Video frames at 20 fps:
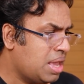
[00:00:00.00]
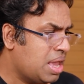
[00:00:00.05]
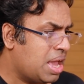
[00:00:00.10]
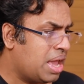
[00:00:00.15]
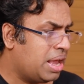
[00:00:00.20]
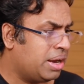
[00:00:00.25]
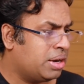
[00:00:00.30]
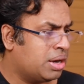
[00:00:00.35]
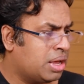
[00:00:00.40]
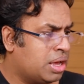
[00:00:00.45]

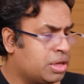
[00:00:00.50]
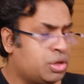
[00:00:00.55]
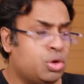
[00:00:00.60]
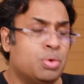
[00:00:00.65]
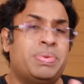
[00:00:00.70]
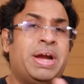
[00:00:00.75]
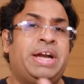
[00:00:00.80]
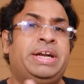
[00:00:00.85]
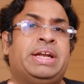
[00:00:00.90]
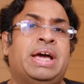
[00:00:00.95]
and uh,
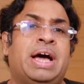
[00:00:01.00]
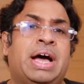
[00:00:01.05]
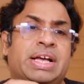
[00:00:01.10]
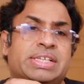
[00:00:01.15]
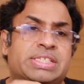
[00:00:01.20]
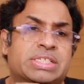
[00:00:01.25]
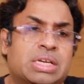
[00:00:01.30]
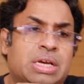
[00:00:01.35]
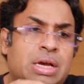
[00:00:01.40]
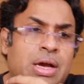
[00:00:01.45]
you might
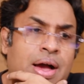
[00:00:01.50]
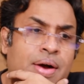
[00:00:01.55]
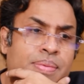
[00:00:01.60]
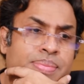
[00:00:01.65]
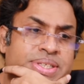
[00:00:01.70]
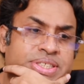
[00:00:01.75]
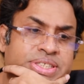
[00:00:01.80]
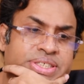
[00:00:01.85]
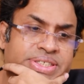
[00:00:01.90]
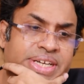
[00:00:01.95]
ask uh, how
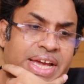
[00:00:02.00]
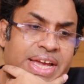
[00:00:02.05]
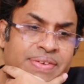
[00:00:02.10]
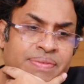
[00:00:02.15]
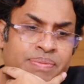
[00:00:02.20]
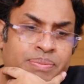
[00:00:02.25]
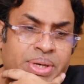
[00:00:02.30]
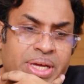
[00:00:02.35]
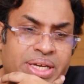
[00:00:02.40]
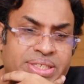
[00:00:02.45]
much
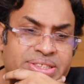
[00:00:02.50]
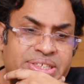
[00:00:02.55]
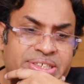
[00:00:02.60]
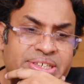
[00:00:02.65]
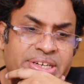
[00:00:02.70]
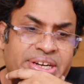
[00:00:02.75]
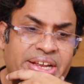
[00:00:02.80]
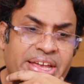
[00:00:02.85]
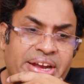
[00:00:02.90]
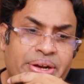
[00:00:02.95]
time does
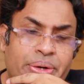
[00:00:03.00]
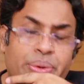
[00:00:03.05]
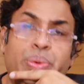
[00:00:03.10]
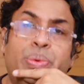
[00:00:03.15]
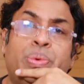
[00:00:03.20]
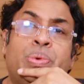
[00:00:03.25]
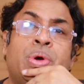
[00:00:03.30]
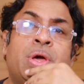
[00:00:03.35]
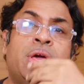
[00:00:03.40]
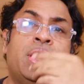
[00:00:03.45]
it take
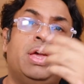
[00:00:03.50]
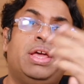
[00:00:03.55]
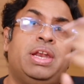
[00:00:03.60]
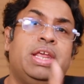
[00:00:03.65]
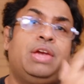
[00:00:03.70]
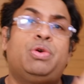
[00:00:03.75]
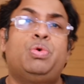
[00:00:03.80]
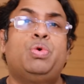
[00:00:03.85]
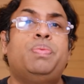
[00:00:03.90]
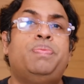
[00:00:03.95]
to
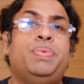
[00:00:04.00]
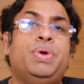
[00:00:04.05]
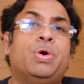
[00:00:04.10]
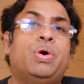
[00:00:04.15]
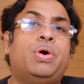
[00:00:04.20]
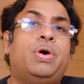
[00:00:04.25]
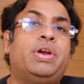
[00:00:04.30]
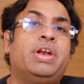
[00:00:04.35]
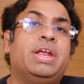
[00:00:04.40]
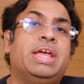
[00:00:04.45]
recoup
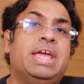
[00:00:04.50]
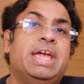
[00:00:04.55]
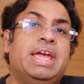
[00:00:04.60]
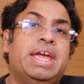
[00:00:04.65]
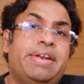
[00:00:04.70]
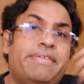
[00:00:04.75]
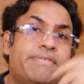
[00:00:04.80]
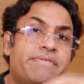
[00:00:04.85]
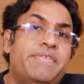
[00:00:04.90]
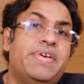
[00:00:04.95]
your
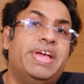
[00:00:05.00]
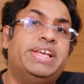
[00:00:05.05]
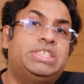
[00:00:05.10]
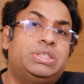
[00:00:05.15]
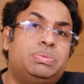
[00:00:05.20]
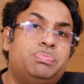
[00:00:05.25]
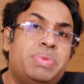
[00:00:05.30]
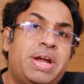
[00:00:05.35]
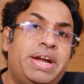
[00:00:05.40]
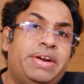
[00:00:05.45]

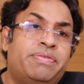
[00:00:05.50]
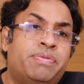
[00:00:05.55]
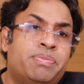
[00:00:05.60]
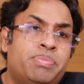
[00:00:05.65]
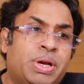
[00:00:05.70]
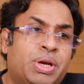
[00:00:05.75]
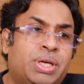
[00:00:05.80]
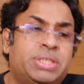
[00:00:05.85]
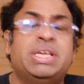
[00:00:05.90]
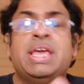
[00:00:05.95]
investment
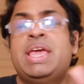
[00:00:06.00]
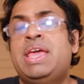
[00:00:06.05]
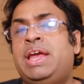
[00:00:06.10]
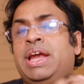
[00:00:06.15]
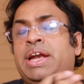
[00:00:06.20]
because